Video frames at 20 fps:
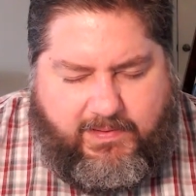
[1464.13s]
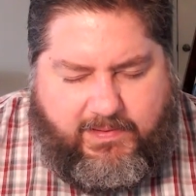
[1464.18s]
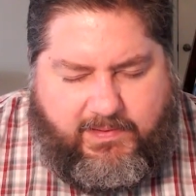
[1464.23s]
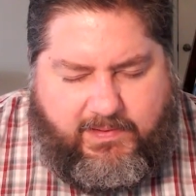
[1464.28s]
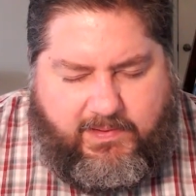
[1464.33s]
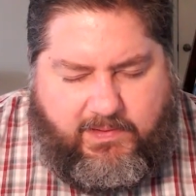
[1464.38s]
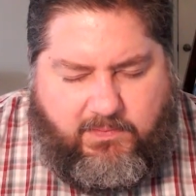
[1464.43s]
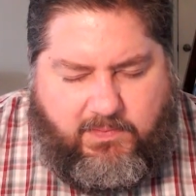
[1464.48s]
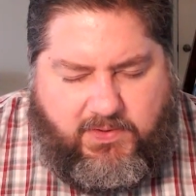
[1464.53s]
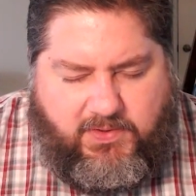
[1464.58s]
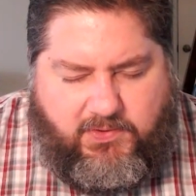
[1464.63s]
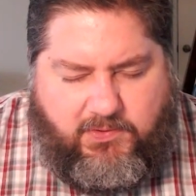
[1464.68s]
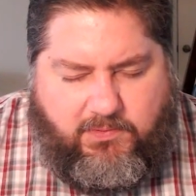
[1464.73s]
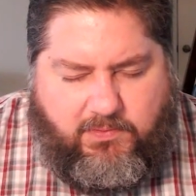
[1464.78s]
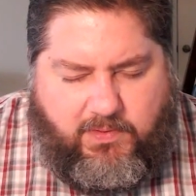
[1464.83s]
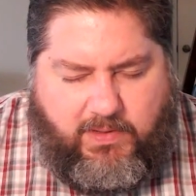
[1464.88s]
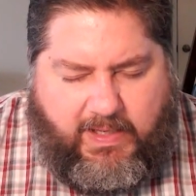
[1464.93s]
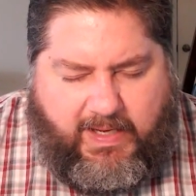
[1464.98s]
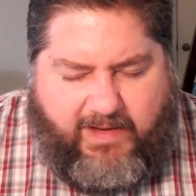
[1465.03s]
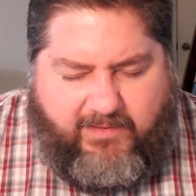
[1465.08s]
We
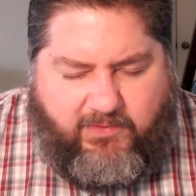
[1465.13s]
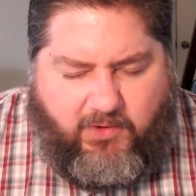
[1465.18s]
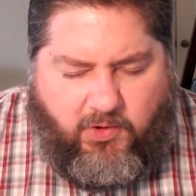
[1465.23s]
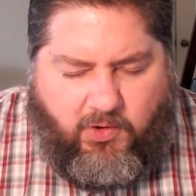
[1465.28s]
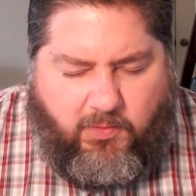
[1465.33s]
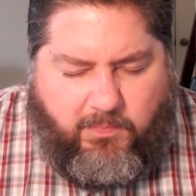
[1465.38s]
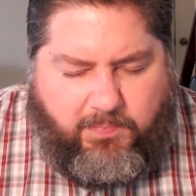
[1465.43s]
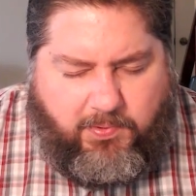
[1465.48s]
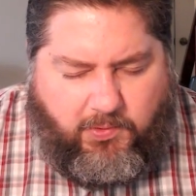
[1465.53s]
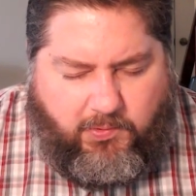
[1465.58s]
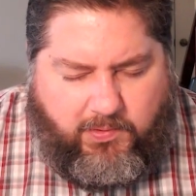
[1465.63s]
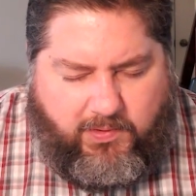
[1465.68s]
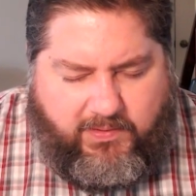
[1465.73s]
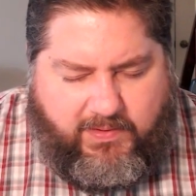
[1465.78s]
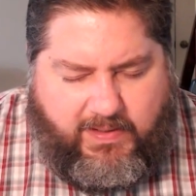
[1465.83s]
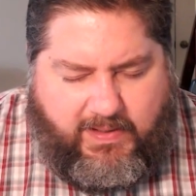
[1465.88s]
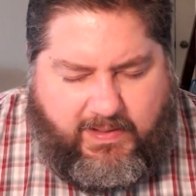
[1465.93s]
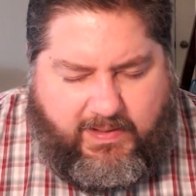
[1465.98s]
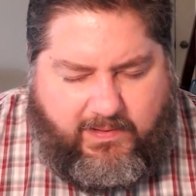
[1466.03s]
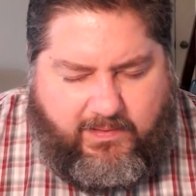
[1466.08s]
do have hope, Lord,
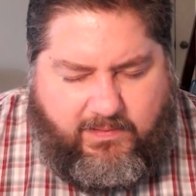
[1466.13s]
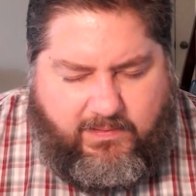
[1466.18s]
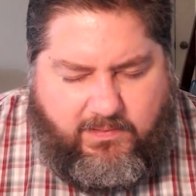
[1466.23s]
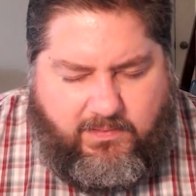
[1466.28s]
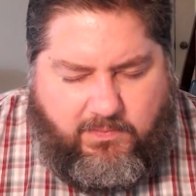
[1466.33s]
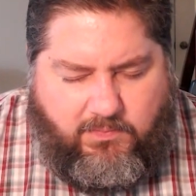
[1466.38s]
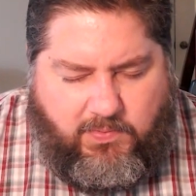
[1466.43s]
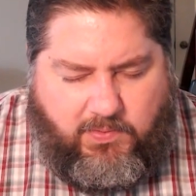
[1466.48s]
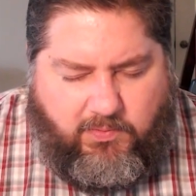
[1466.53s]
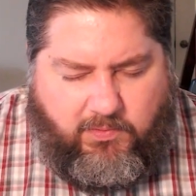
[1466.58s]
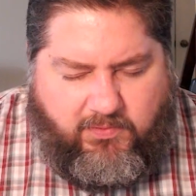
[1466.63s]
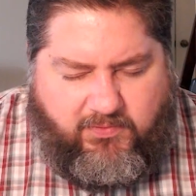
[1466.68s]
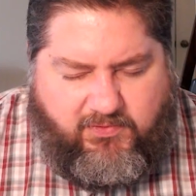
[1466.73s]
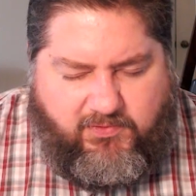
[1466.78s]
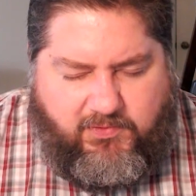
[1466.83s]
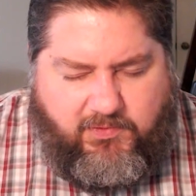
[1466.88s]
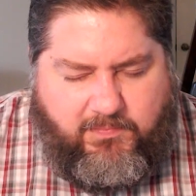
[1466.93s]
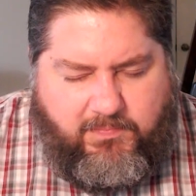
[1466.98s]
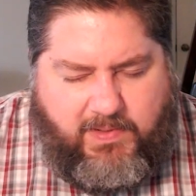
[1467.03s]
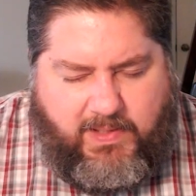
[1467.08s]
that we will
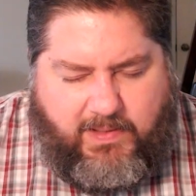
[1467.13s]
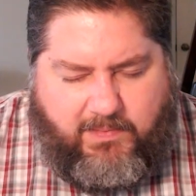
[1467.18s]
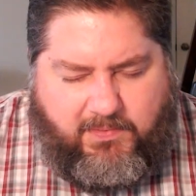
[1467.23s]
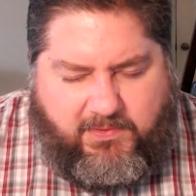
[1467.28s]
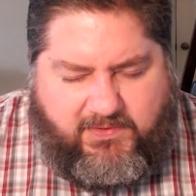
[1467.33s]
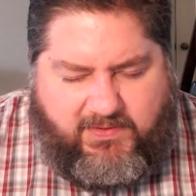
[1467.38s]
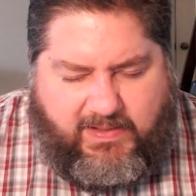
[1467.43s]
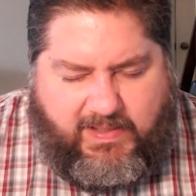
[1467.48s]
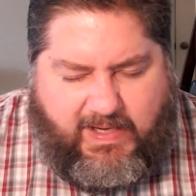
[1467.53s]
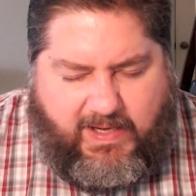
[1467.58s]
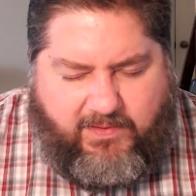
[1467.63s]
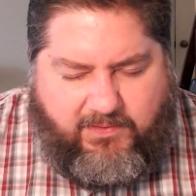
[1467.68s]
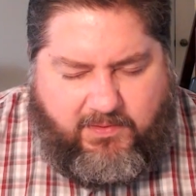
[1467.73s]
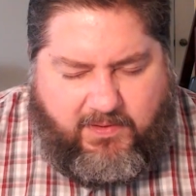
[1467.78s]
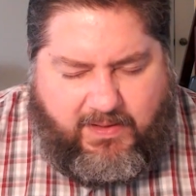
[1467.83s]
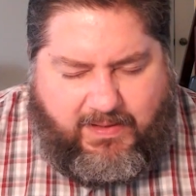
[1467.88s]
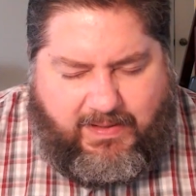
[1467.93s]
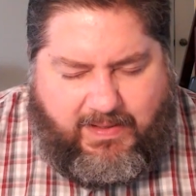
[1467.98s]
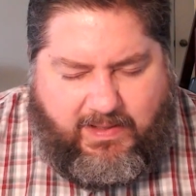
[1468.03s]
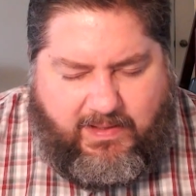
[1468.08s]
soon be able to gather
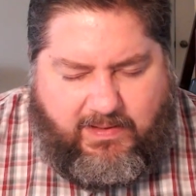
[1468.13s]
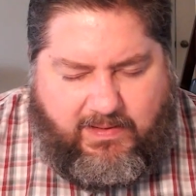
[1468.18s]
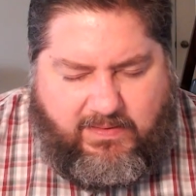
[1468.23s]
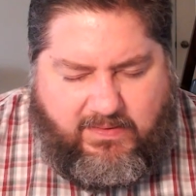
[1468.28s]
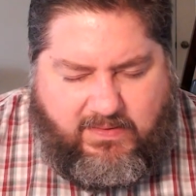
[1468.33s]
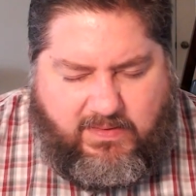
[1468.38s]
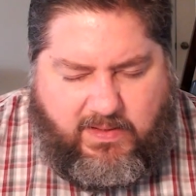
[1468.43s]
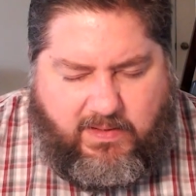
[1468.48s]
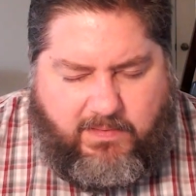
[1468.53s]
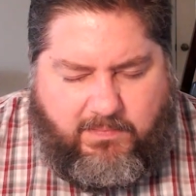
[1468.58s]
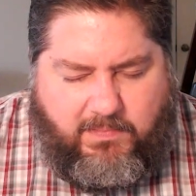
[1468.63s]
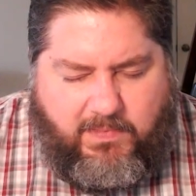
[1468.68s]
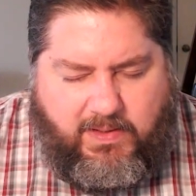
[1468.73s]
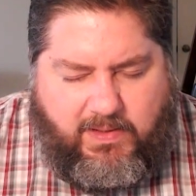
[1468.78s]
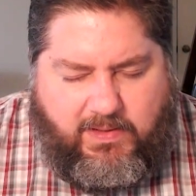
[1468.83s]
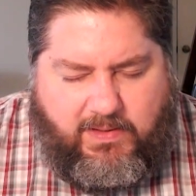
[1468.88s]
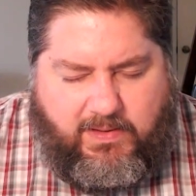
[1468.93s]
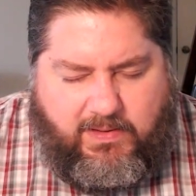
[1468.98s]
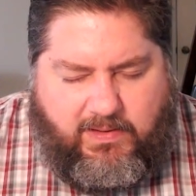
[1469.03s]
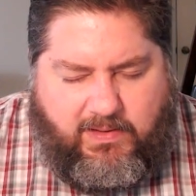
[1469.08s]
again in some
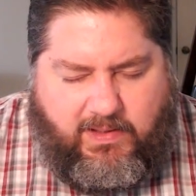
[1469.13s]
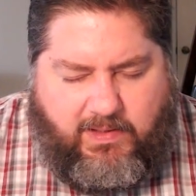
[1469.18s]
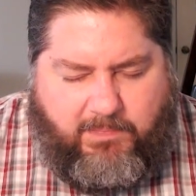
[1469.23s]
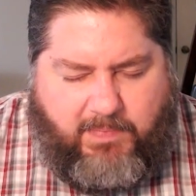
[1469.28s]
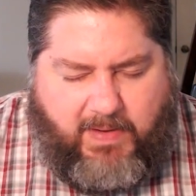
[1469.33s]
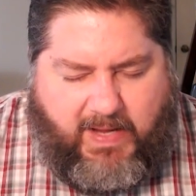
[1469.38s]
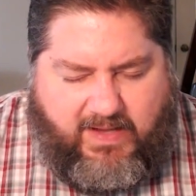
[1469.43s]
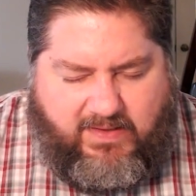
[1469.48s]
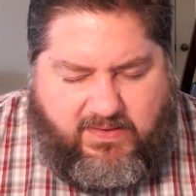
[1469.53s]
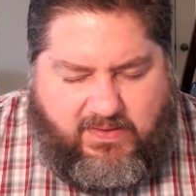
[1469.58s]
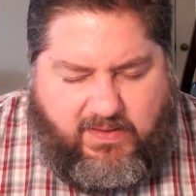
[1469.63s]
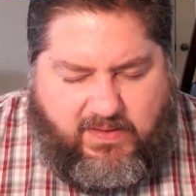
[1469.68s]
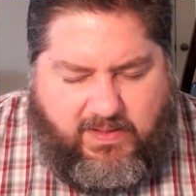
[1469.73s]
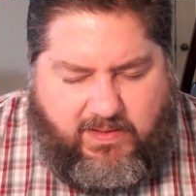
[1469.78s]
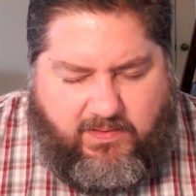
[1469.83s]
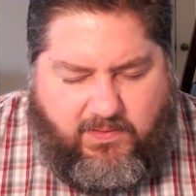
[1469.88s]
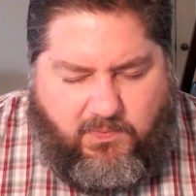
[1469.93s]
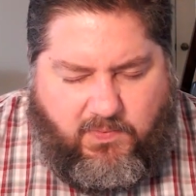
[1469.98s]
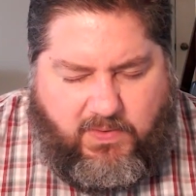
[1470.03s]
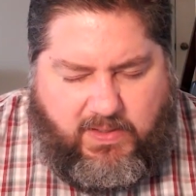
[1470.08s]
capacity
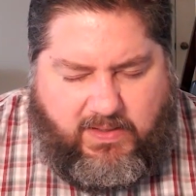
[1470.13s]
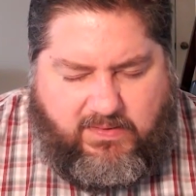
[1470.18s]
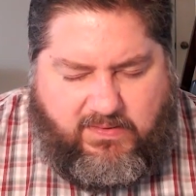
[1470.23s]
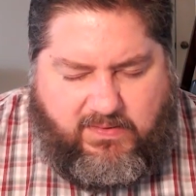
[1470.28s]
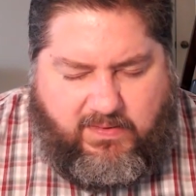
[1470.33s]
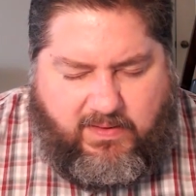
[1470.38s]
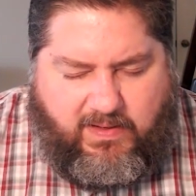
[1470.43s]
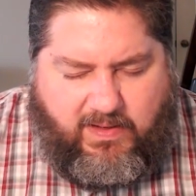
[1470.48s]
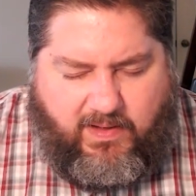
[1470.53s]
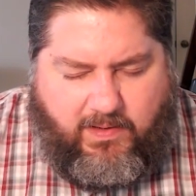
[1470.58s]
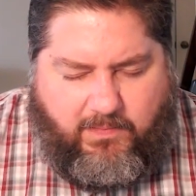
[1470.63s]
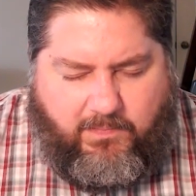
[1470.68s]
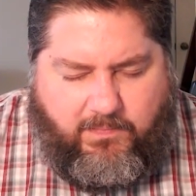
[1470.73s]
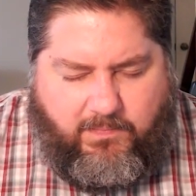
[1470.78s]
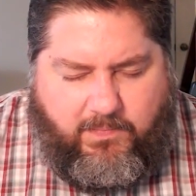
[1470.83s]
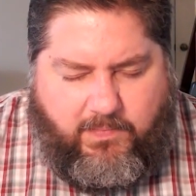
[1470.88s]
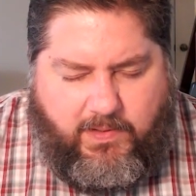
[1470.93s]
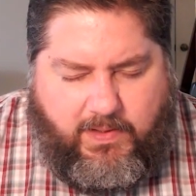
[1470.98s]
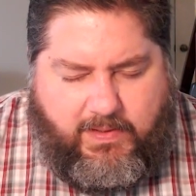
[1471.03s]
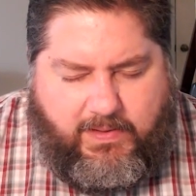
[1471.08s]
in the weeks to come.
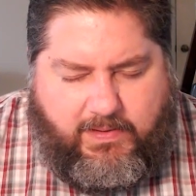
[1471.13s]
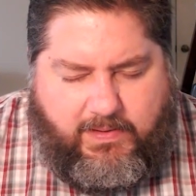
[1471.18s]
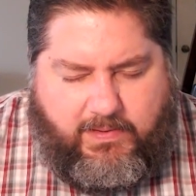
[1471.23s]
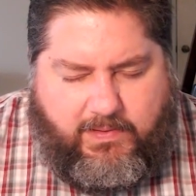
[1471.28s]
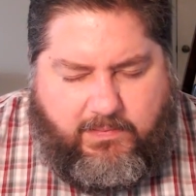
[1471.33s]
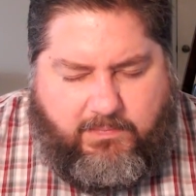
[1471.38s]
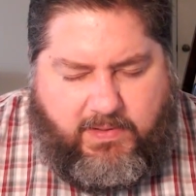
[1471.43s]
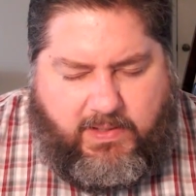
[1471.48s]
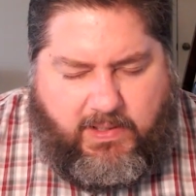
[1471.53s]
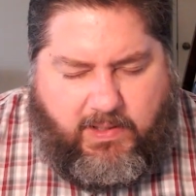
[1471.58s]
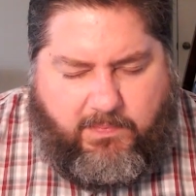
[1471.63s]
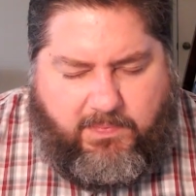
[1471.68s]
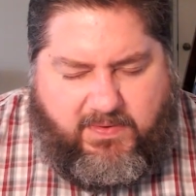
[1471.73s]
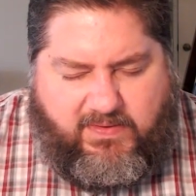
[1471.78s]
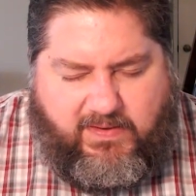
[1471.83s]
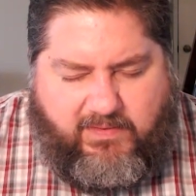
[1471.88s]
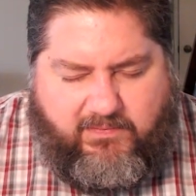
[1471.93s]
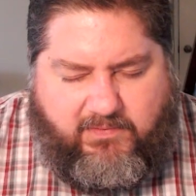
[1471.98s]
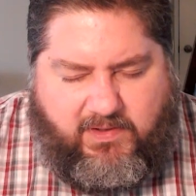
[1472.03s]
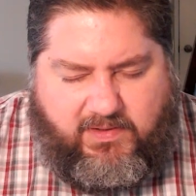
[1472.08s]
But help us
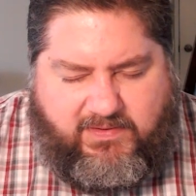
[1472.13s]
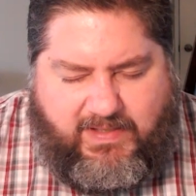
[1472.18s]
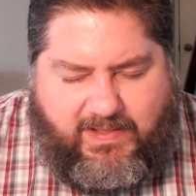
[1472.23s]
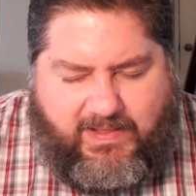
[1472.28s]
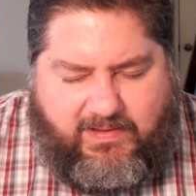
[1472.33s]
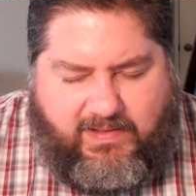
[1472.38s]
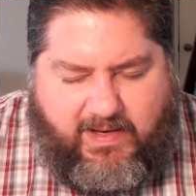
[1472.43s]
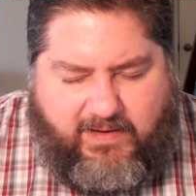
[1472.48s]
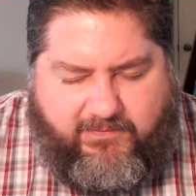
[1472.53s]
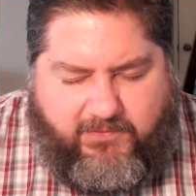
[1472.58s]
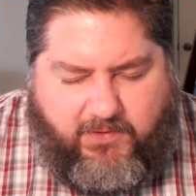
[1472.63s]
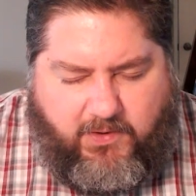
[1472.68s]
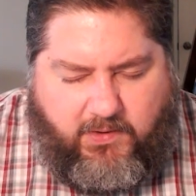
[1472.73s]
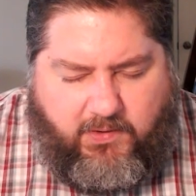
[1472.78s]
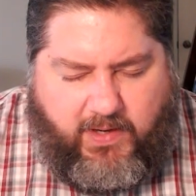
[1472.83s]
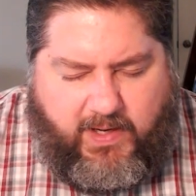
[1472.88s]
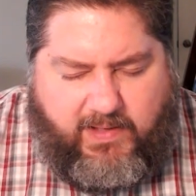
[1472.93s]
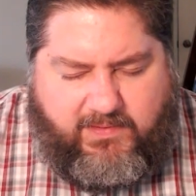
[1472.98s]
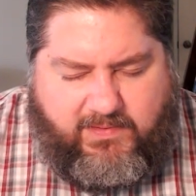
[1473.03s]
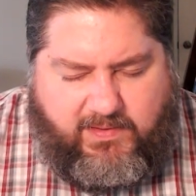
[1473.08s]
never to take that for
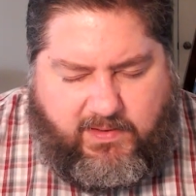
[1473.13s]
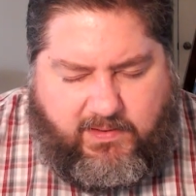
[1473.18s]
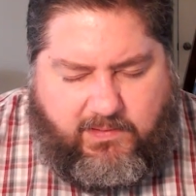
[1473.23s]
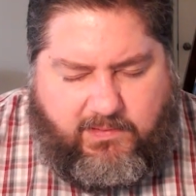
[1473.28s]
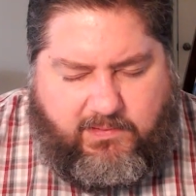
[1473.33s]
granted,